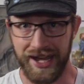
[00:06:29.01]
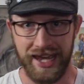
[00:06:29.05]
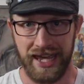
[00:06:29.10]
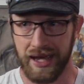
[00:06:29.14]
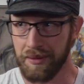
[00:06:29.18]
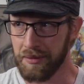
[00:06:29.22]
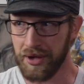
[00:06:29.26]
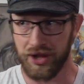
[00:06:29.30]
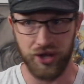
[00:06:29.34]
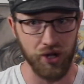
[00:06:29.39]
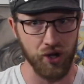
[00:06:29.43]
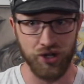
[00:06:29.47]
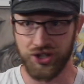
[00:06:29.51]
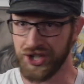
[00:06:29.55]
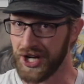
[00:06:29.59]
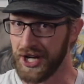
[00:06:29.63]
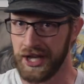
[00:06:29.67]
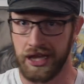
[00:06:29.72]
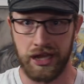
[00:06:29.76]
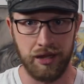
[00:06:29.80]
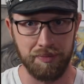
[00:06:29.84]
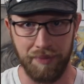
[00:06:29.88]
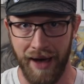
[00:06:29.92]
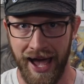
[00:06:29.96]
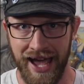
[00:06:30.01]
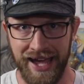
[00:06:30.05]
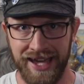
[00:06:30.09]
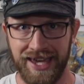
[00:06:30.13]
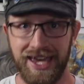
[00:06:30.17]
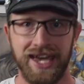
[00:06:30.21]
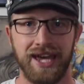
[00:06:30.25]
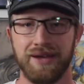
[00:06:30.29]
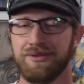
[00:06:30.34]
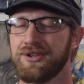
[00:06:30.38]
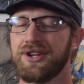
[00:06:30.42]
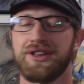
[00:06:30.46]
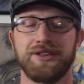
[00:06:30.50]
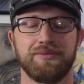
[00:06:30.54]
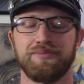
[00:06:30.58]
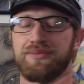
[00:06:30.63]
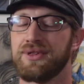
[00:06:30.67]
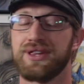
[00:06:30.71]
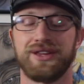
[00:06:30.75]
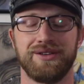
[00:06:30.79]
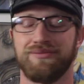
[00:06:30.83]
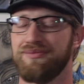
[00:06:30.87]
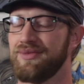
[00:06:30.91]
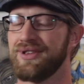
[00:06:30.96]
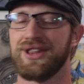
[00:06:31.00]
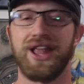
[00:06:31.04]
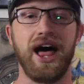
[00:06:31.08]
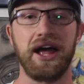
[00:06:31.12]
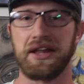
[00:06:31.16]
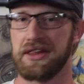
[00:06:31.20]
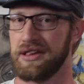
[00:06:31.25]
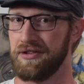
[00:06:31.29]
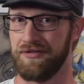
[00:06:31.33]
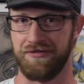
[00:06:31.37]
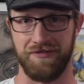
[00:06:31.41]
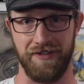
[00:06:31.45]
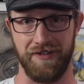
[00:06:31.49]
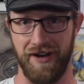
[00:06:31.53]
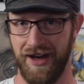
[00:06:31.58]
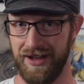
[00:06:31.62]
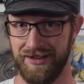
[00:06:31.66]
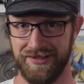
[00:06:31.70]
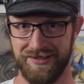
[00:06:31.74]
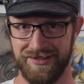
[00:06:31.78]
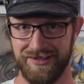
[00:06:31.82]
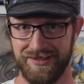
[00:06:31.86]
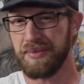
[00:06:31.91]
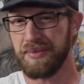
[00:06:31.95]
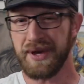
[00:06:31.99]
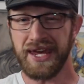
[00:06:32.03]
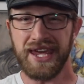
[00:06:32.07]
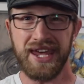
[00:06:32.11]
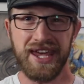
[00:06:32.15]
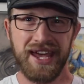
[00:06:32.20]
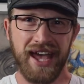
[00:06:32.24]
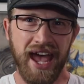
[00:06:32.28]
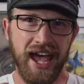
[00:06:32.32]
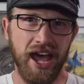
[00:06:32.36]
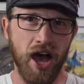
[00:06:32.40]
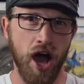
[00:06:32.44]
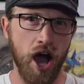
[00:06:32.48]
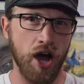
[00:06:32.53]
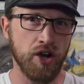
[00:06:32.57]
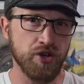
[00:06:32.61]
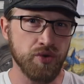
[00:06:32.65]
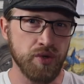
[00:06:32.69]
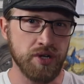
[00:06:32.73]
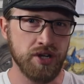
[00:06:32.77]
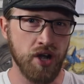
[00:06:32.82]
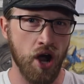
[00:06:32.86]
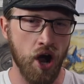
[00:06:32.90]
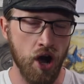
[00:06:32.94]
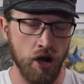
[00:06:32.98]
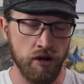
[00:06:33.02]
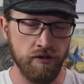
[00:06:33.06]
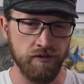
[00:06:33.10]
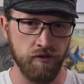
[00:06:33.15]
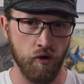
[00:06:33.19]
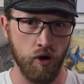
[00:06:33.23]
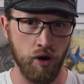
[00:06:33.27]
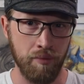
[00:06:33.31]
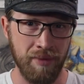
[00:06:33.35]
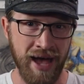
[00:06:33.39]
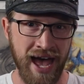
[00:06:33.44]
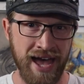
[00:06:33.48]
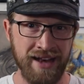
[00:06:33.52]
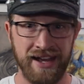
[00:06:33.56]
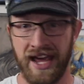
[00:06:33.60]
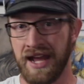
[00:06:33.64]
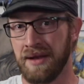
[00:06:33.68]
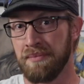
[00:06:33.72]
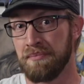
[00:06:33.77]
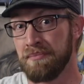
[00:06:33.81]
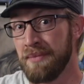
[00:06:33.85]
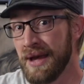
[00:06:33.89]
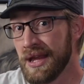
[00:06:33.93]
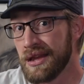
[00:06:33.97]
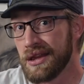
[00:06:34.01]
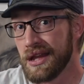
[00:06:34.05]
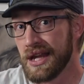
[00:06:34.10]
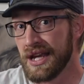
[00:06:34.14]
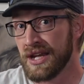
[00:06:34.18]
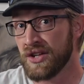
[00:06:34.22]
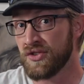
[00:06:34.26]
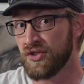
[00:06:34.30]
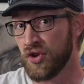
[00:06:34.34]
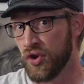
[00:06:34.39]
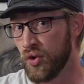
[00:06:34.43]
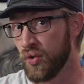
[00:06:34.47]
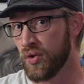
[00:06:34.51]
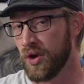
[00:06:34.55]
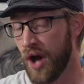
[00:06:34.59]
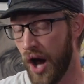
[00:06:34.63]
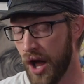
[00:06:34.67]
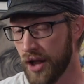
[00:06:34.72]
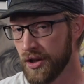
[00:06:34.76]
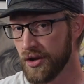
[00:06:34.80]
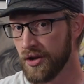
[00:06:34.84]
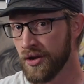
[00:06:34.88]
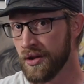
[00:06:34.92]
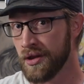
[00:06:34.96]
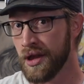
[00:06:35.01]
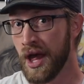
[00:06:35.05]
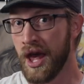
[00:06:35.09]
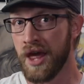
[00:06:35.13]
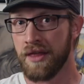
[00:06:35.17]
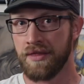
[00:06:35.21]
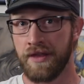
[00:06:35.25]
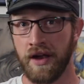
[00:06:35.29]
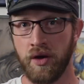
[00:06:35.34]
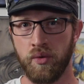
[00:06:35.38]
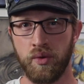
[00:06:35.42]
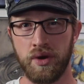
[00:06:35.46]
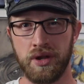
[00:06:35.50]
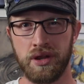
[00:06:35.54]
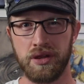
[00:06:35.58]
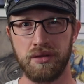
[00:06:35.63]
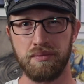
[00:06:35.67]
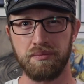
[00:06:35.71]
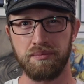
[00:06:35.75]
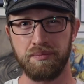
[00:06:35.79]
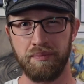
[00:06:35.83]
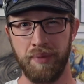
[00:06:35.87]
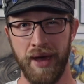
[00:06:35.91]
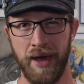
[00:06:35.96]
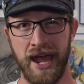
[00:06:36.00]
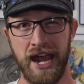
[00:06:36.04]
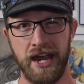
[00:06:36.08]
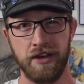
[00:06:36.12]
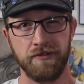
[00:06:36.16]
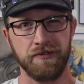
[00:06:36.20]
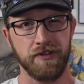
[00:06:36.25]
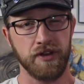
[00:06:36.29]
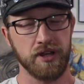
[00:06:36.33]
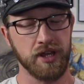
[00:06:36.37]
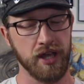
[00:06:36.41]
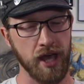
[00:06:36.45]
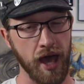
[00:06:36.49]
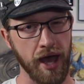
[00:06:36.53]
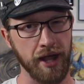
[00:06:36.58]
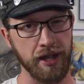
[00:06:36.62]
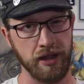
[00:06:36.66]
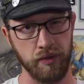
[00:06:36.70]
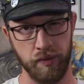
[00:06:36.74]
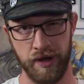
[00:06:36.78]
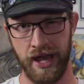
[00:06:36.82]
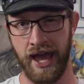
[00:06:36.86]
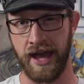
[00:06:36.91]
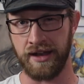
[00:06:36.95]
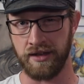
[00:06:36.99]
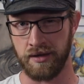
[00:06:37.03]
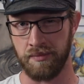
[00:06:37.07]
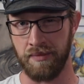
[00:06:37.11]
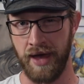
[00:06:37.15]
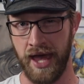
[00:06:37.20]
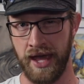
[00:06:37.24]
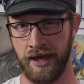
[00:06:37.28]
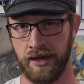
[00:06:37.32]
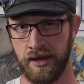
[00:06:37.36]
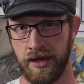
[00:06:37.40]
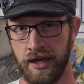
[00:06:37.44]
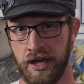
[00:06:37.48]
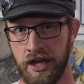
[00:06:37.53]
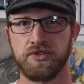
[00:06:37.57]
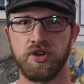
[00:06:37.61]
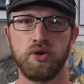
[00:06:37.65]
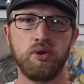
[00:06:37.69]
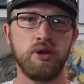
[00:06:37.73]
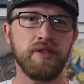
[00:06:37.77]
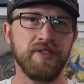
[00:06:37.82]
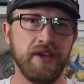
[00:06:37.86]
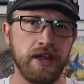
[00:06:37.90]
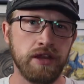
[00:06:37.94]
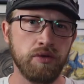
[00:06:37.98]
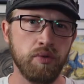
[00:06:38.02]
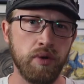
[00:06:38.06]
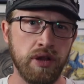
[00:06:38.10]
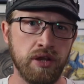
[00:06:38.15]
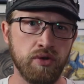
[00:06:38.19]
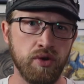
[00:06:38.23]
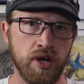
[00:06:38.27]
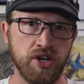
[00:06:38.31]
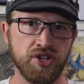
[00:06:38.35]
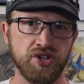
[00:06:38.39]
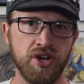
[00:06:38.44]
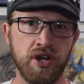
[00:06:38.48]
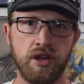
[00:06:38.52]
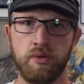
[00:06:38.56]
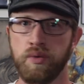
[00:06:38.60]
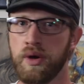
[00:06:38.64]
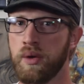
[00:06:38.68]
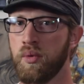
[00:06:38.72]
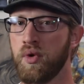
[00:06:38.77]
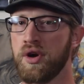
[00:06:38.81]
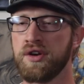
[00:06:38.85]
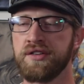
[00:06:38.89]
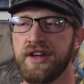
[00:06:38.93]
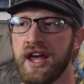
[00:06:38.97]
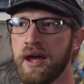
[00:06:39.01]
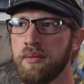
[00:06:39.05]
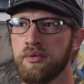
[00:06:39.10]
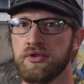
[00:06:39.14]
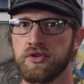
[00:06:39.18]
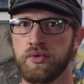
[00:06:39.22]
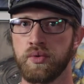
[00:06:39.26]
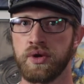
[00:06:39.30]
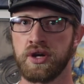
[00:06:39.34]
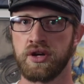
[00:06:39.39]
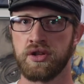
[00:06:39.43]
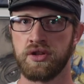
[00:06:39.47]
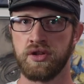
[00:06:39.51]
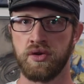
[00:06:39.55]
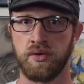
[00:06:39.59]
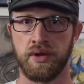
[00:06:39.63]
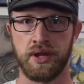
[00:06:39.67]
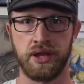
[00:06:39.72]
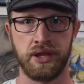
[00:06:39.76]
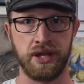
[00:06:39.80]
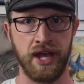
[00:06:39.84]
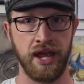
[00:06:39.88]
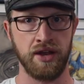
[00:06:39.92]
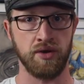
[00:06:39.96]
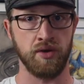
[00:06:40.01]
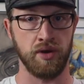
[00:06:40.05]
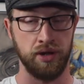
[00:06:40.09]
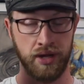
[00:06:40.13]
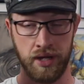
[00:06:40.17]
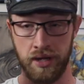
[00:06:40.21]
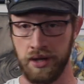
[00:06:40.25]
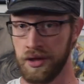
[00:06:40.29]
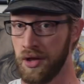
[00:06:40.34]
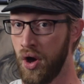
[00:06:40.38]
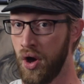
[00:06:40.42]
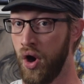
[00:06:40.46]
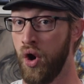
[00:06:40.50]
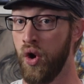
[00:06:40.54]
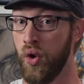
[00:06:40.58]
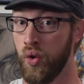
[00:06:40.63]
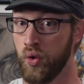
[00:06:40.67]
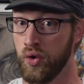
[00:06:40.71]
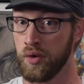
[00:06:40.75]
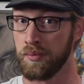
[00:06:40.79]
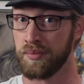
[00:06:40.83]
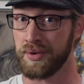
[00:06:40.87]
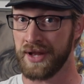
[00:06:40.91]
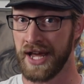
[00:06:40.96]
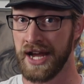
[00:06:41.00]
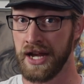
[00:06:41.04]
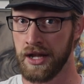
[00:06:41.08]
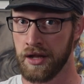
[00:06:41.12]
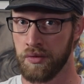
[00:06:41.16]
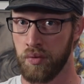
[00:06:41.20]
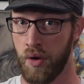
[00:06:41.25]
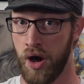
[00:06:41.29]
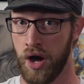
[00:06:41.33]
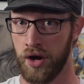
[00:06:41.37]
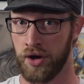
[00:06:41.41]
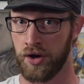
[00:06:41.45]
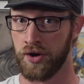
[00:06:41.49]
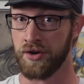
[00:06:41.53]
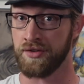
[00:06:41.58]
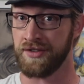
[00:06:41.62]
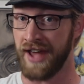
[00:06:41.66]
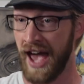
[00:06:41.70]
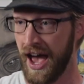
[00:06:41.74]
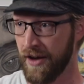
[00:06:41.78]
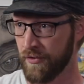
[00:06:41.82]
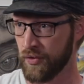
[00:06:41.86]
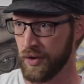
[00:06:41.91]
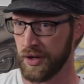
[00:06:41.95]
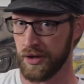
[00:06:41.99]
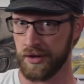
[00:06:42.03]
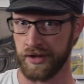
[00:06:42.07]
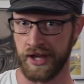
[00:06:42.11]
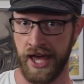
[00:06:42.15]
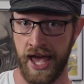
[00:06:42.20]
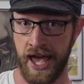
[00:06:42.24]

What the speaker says: a Hemallergic Spike, just lots of fun. Being a 100-card format and missing two colors, there were some painful cuts we had to make. Due to these restrictions, we weren't able to include Sanderson's own planeswalker, Davriel